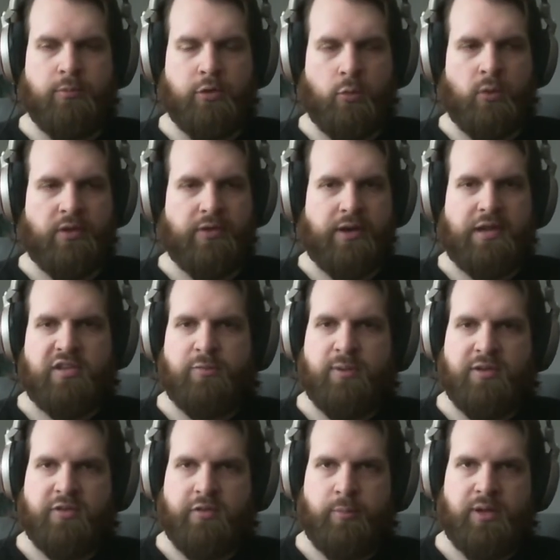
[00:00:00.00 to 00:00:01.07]
want their
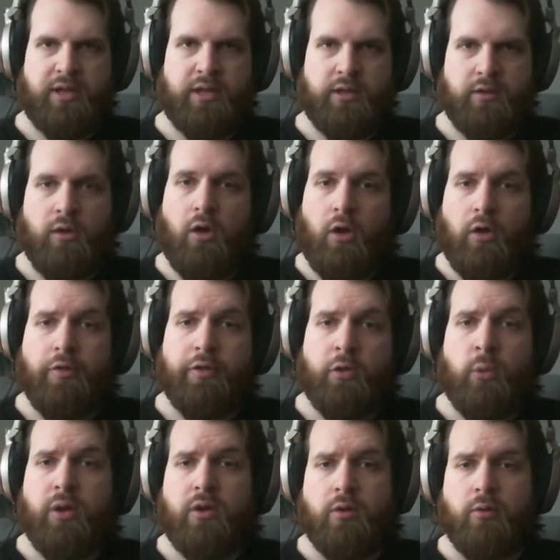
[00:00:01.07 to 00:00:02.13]
headspace to be all the
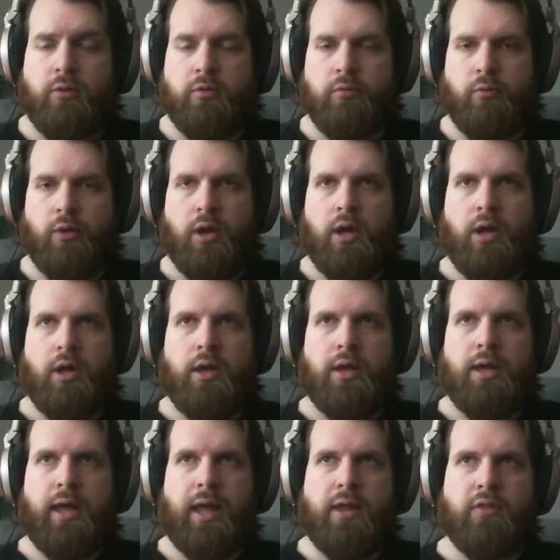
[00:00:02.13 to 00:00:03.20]
quicker.
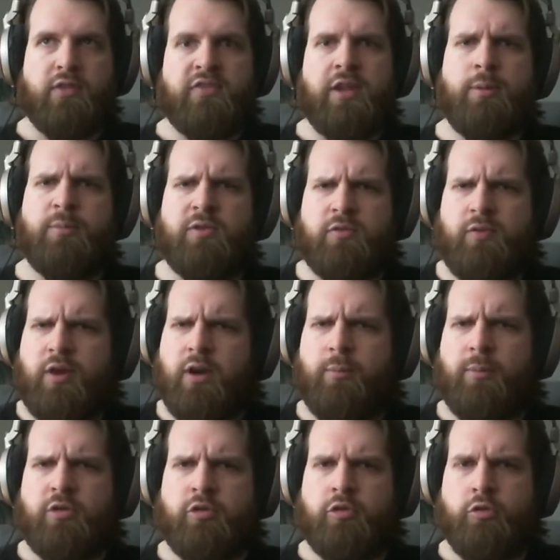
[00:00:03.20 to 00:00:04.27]
And the same is very
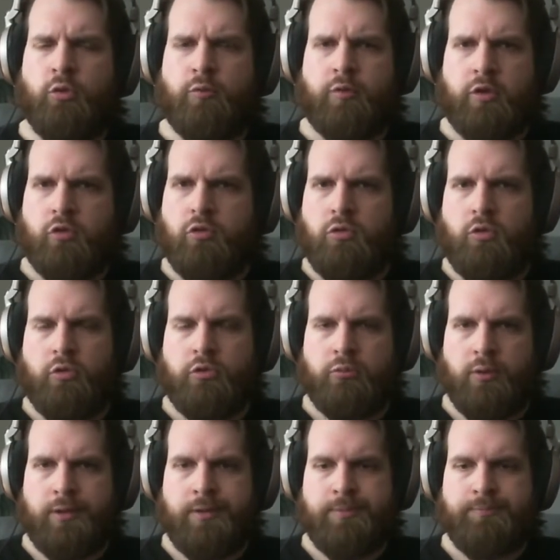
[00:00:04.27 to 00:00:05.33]
much true of controls,
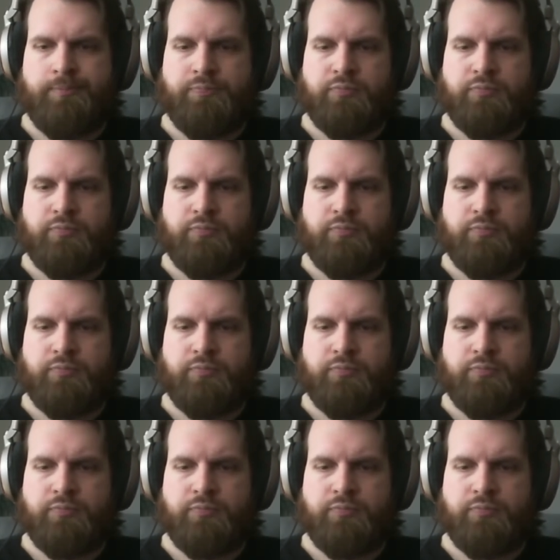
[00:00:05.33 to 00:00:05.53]
right?